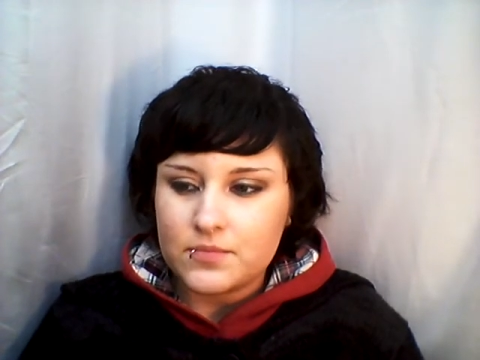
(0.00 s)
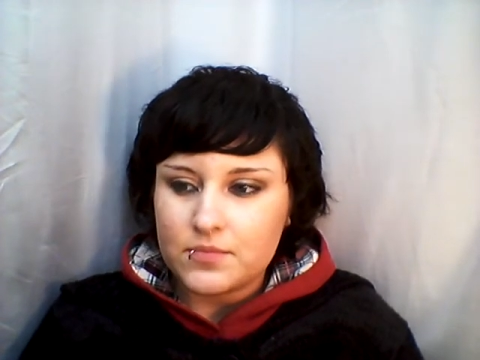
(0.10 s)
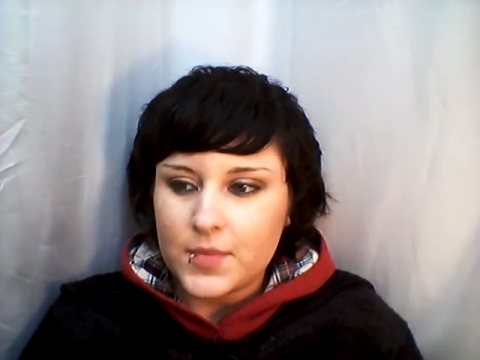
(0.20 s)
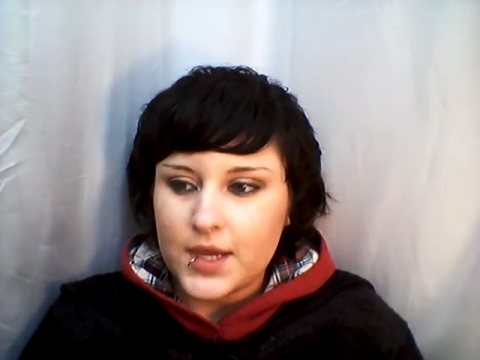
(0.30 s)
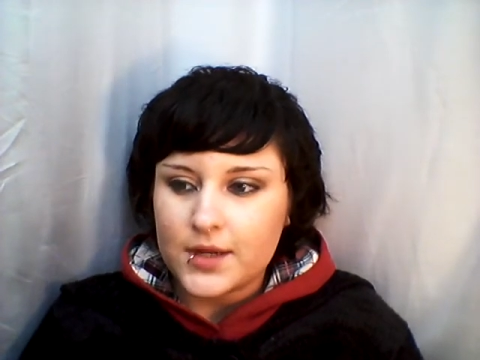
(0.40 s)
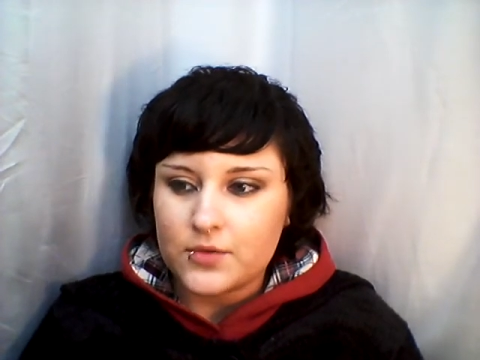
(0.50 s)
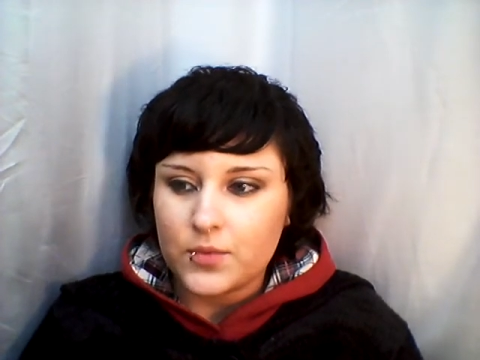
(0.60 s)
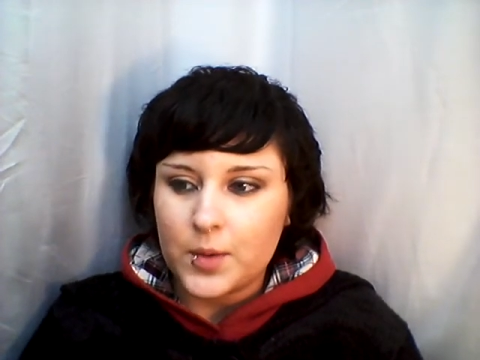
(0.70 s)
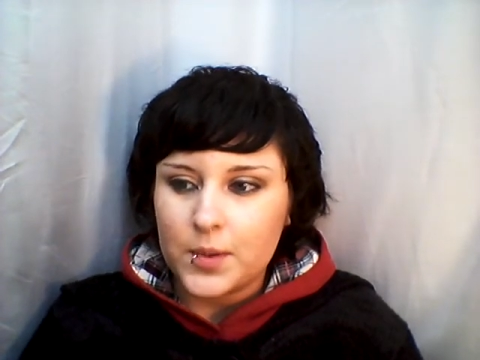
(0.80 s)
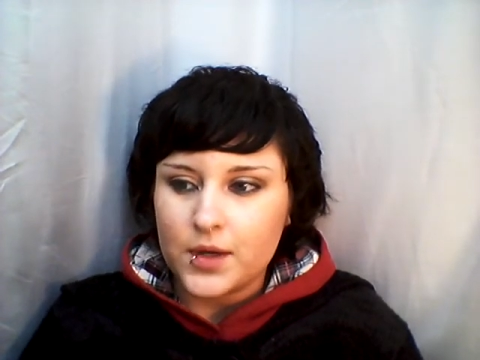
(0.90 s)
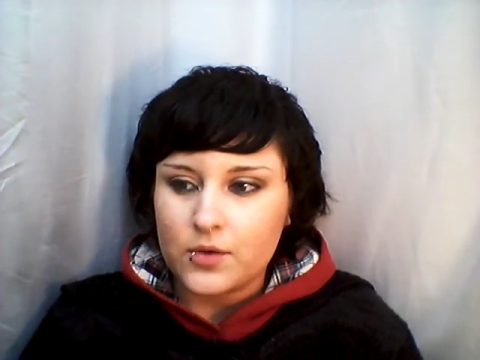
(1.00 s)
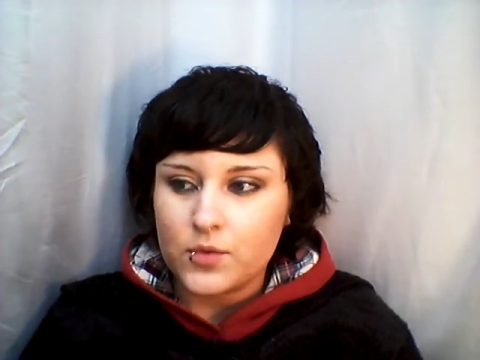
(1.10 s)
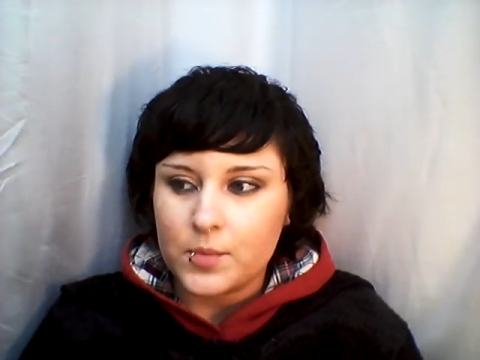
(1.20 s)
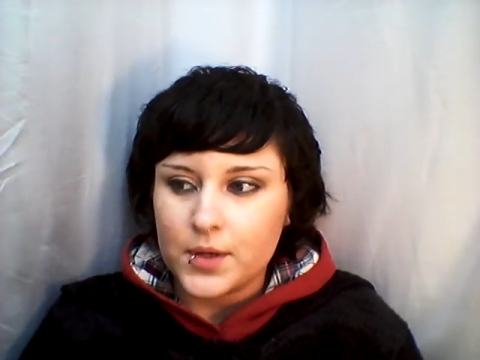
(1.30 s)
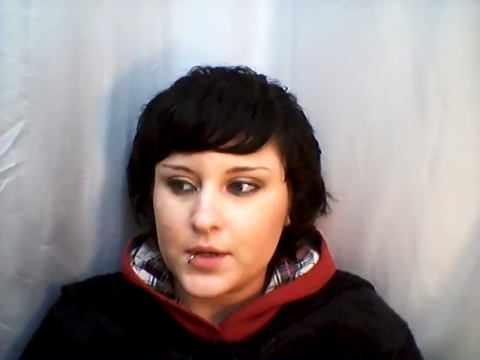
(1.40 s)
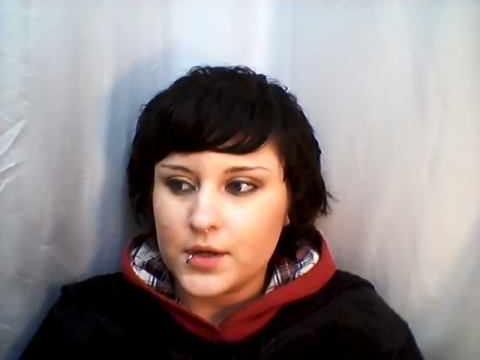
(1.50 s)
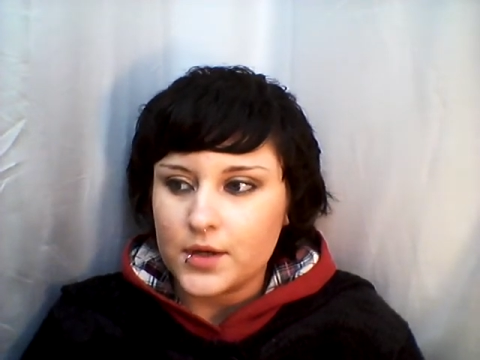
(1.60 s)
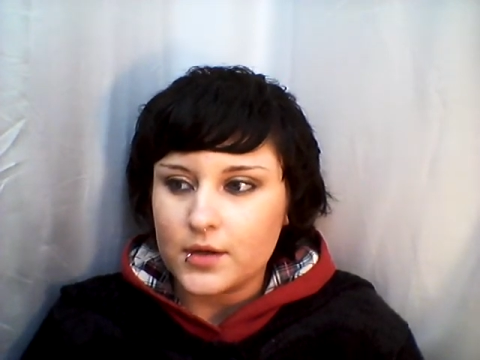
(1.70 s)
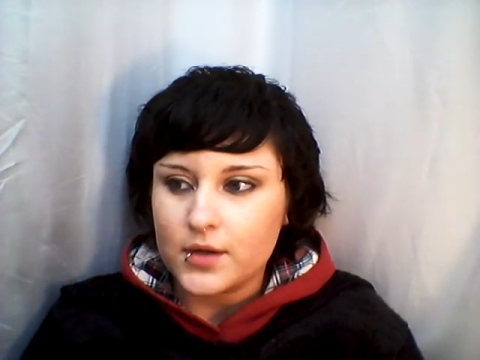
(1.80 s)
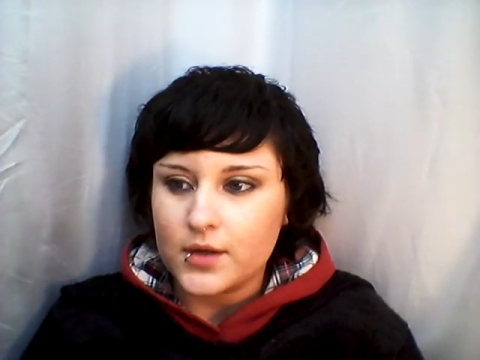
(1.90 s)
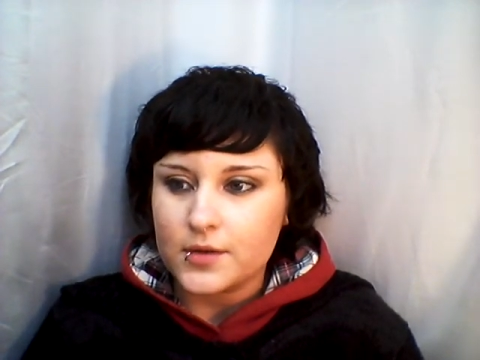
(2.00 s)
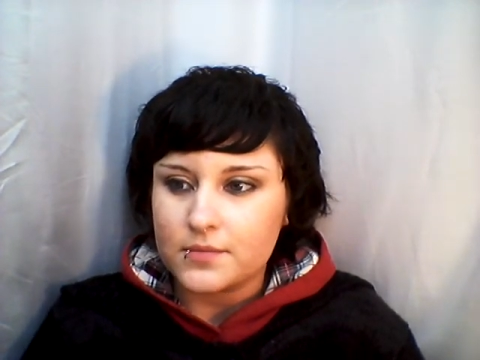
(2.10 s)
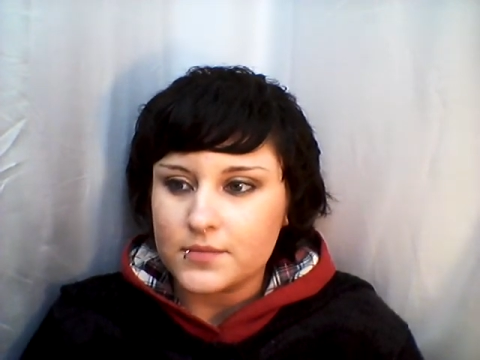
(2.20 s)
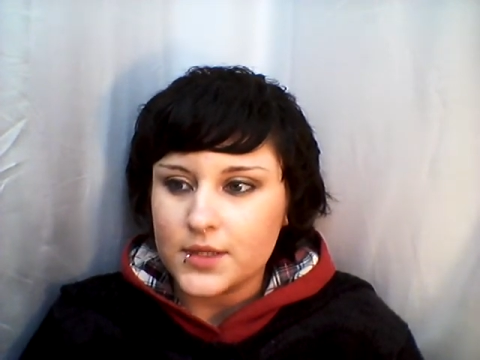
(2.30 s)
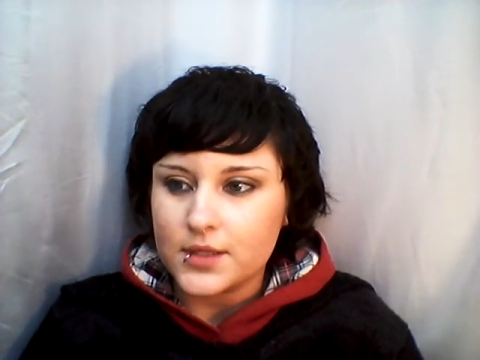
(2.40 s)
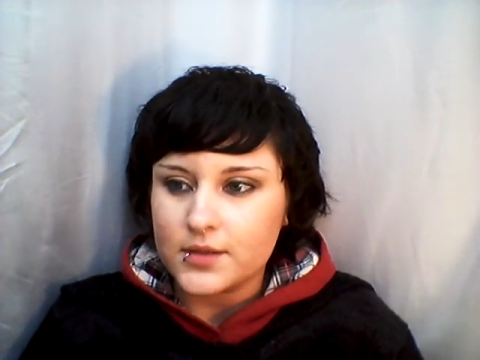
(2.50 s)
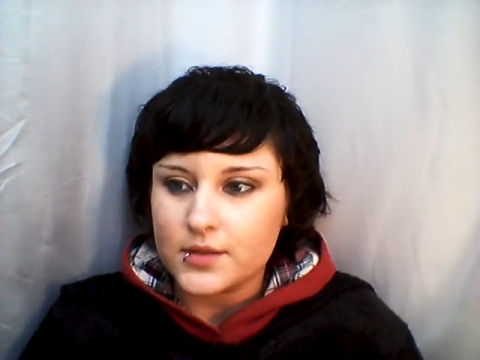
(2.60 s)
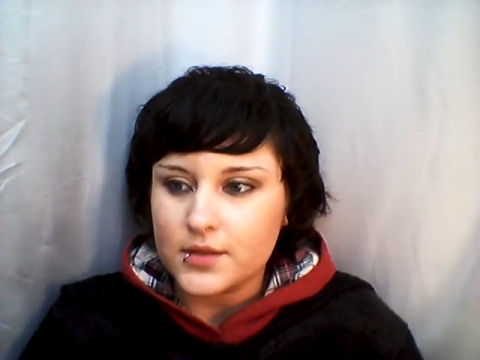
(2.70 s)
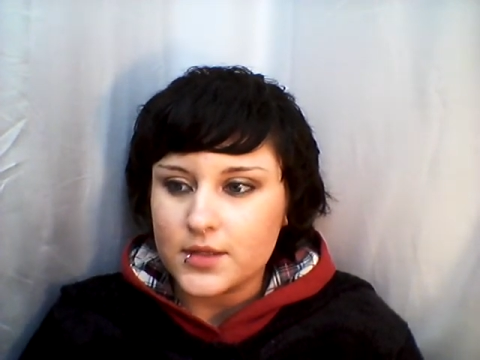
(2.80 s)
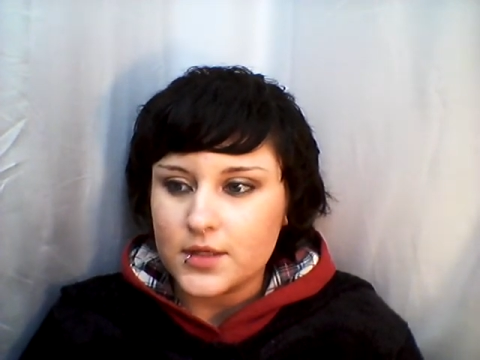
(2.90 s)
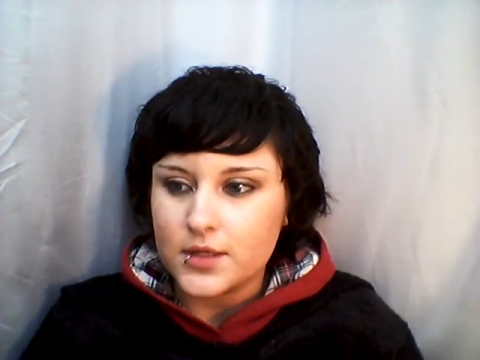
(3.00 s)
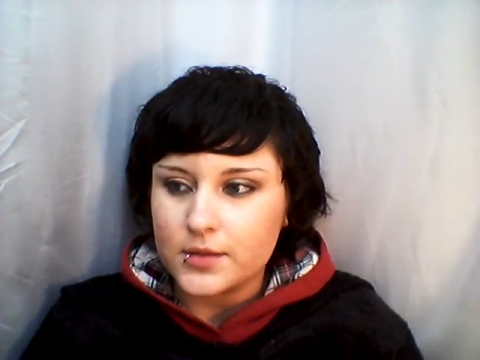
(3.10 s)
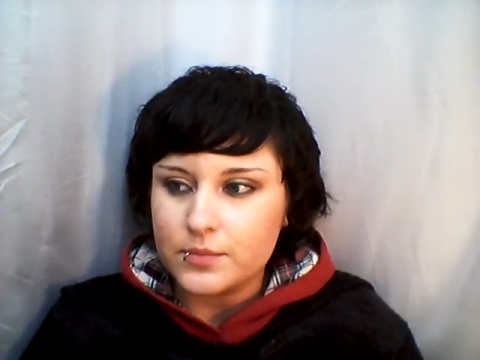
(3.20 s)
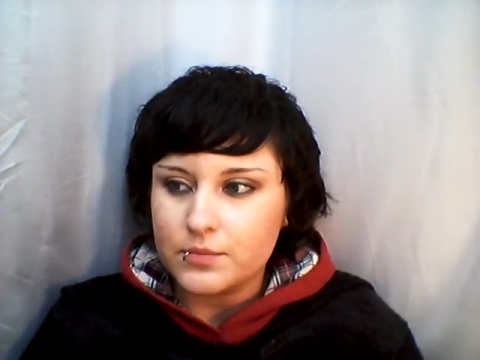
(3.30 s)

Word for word: man raping a woman um, in the